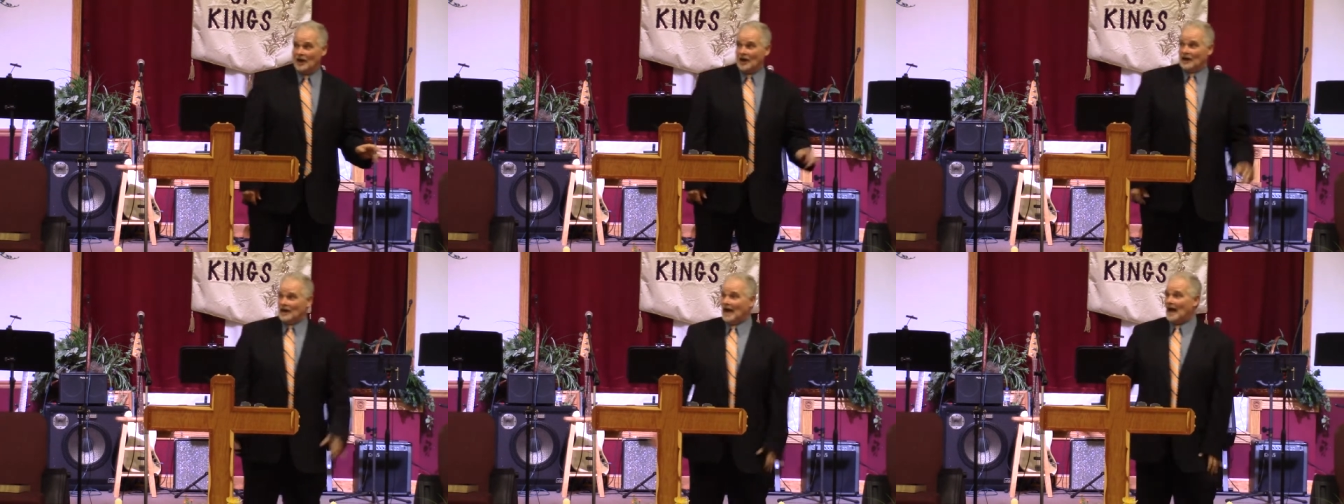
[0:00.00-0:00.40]

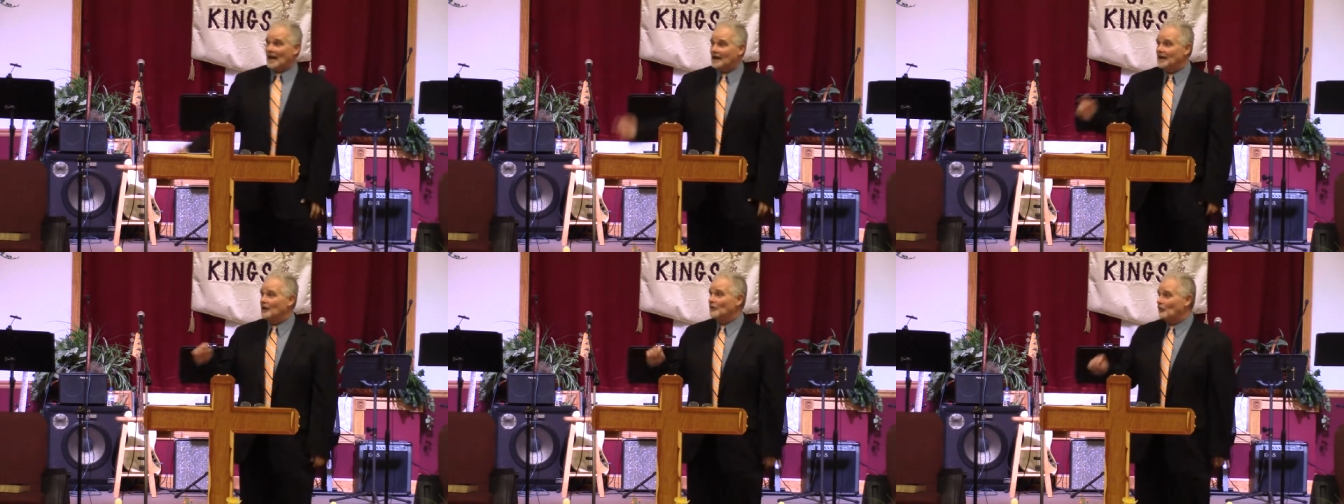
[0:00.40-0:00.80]
Now,
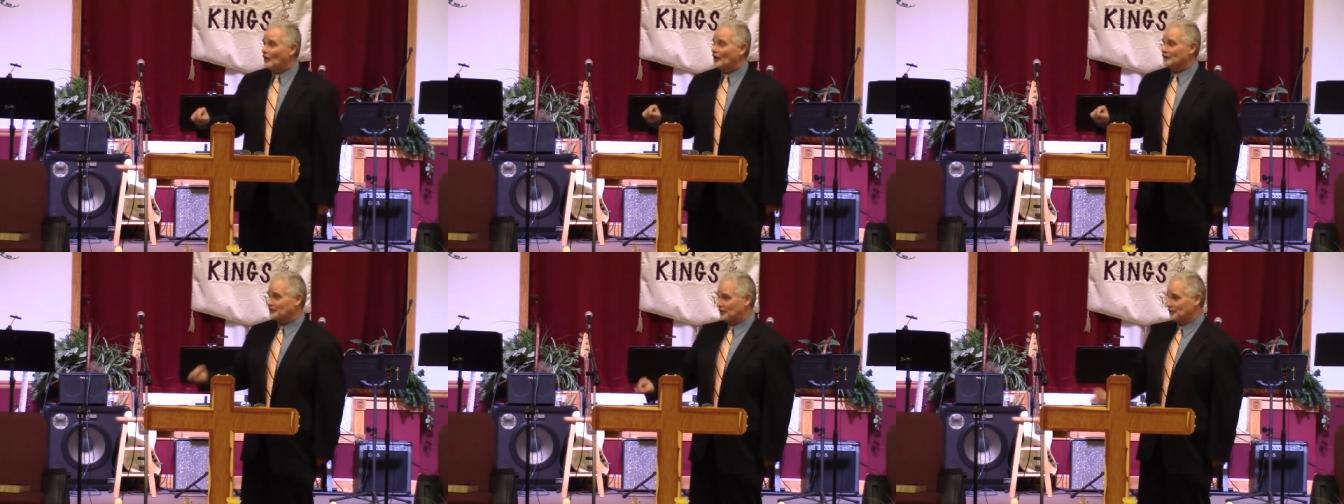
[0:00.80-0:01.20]
I didn't
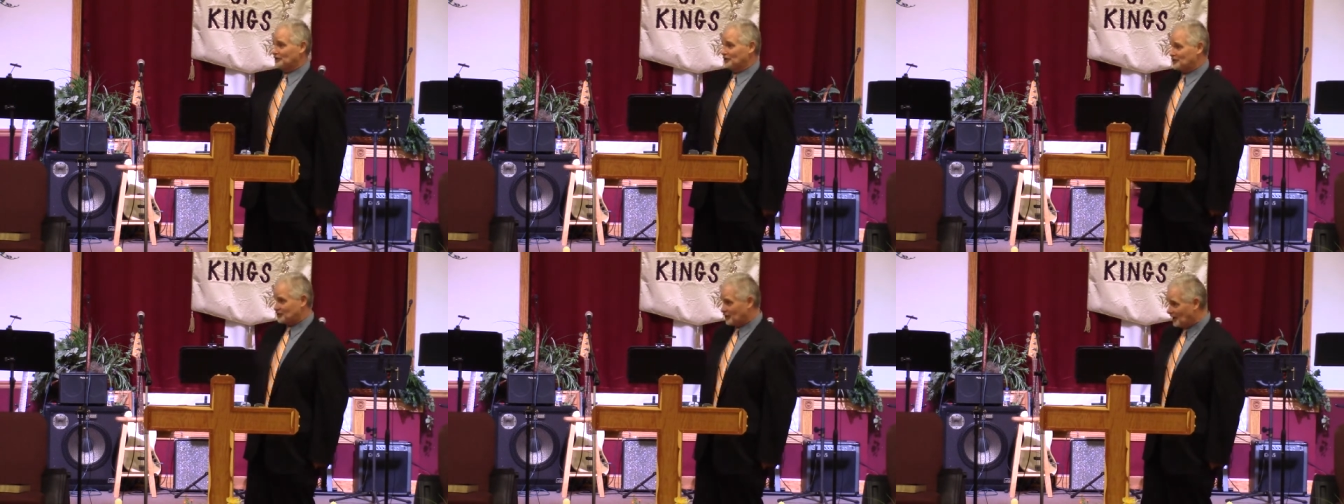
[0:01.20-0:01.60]
want to
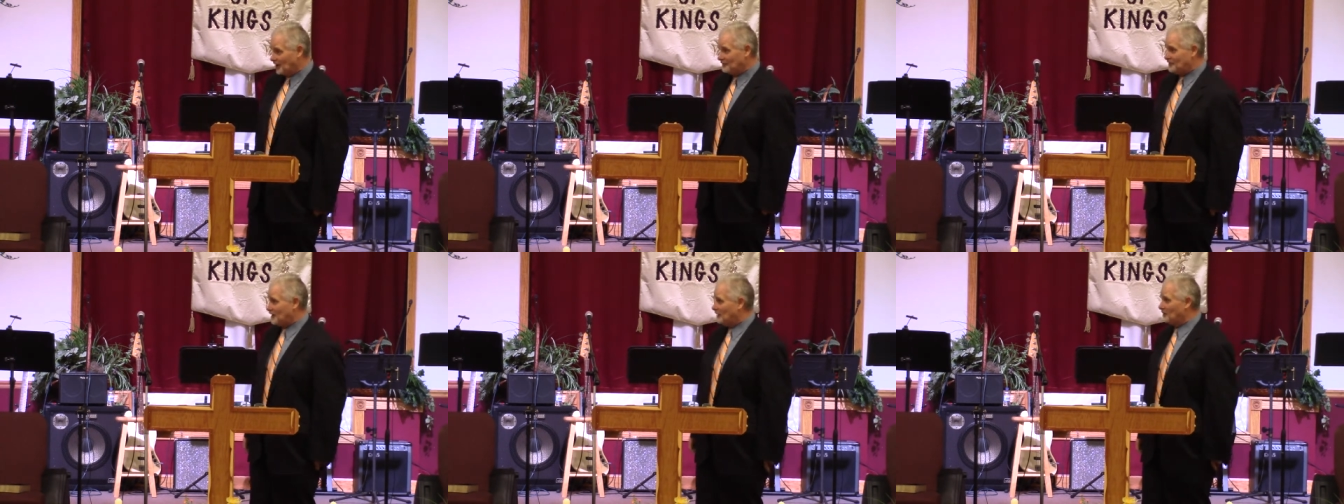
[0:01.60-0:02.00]

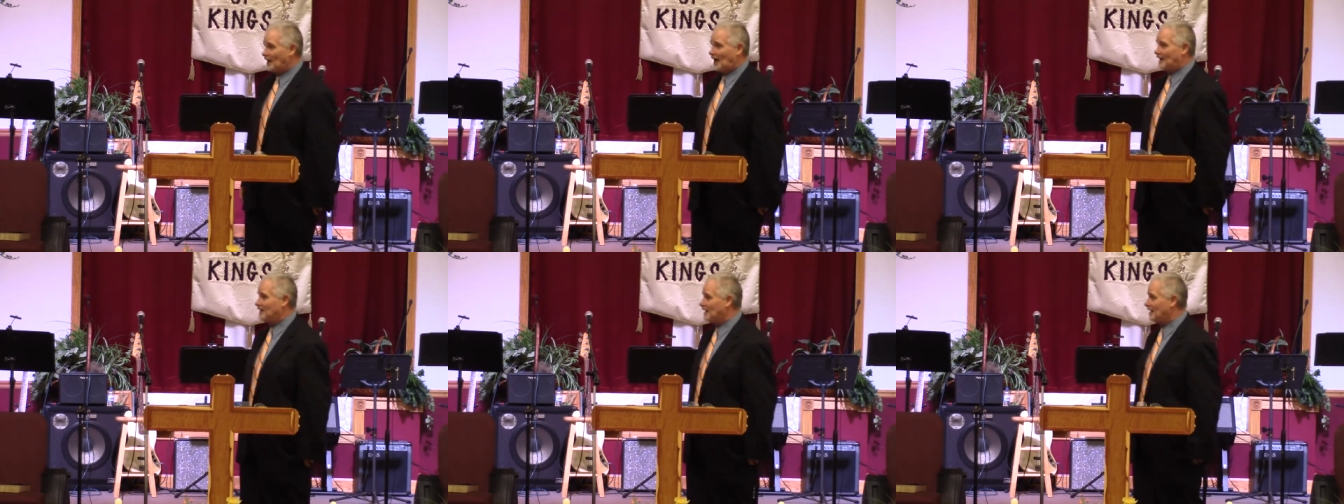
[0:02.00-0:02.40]
deceive them,
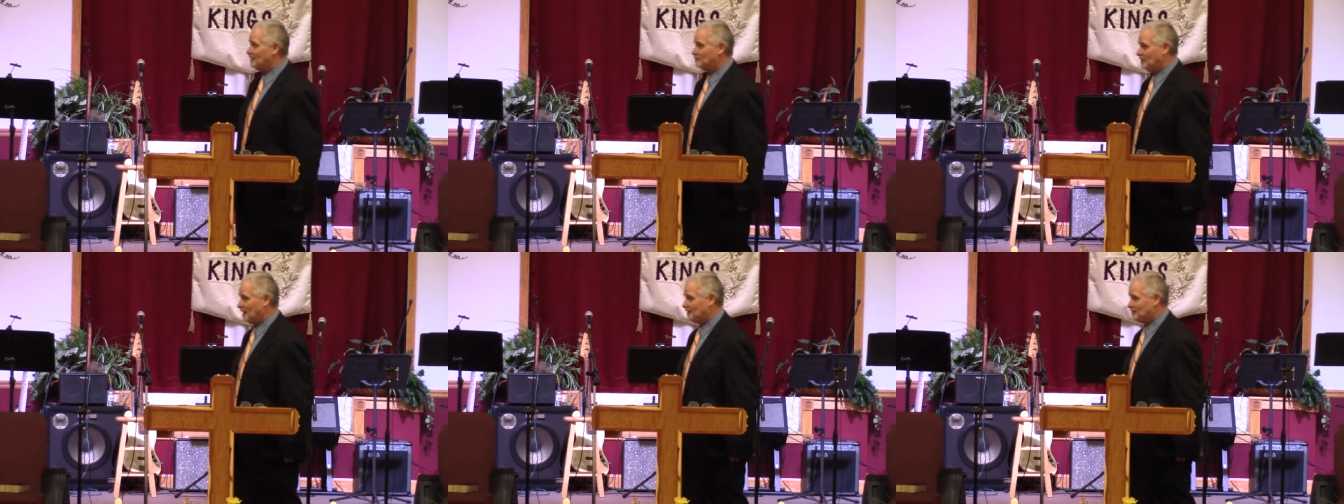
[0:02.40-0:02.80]
and I
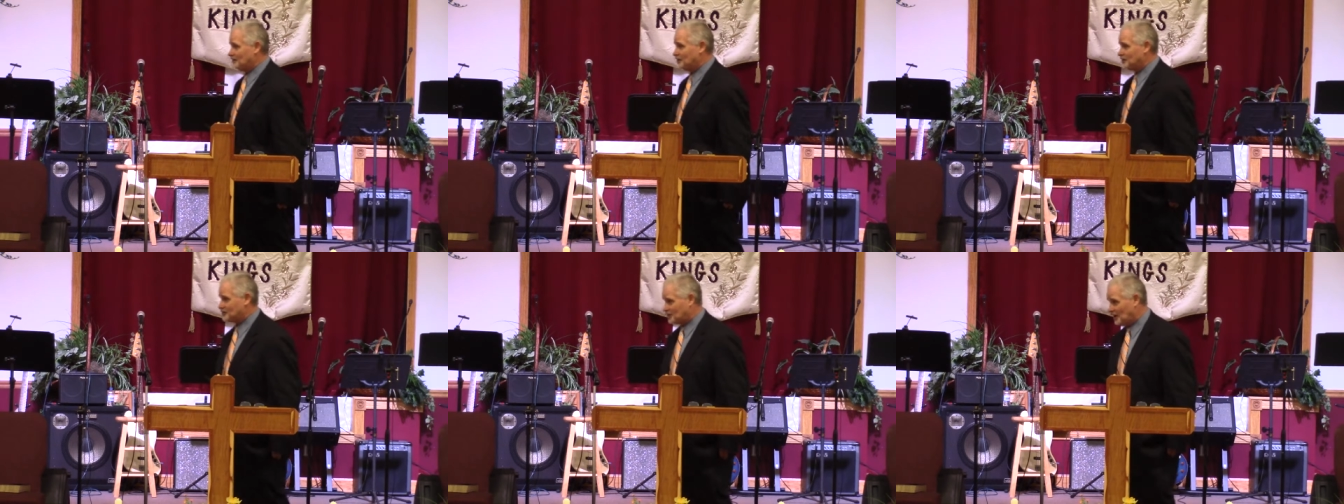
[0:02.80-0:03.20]
didn't mean to
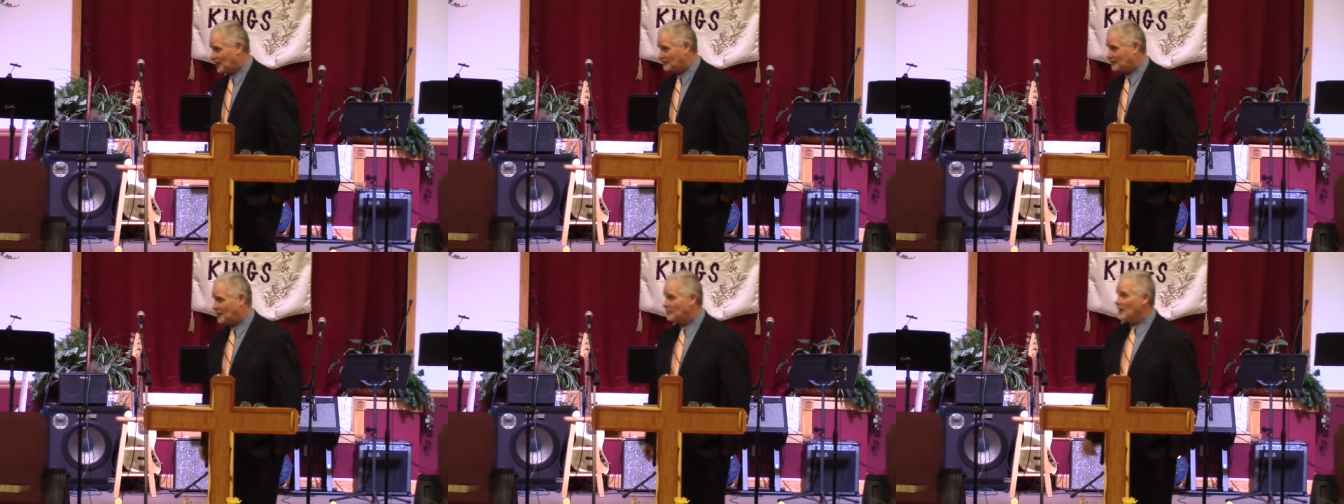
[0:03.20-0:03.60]

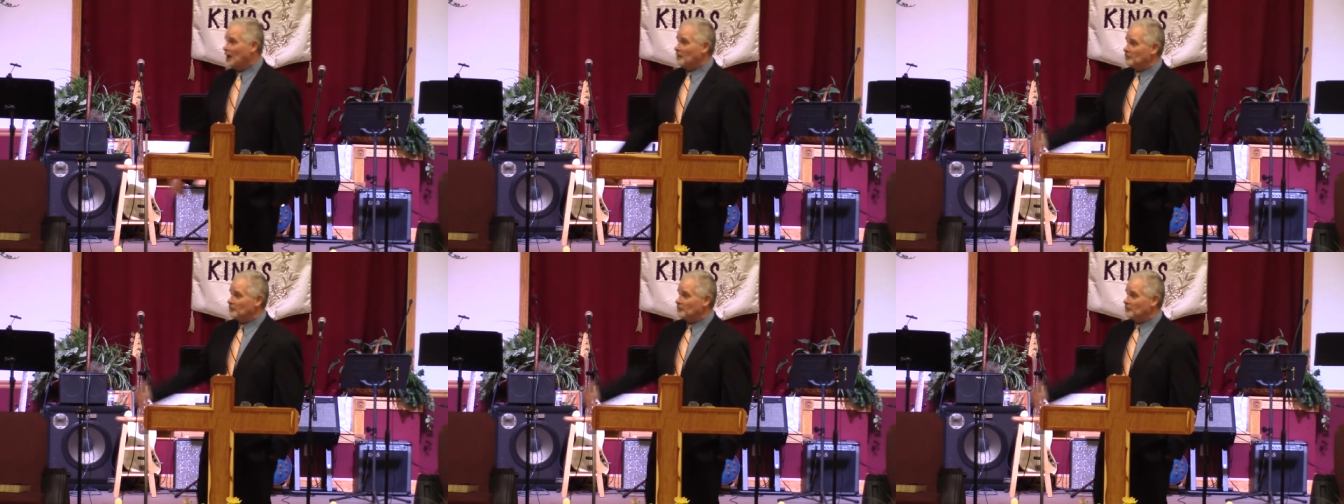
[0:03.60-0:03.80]
deceive them,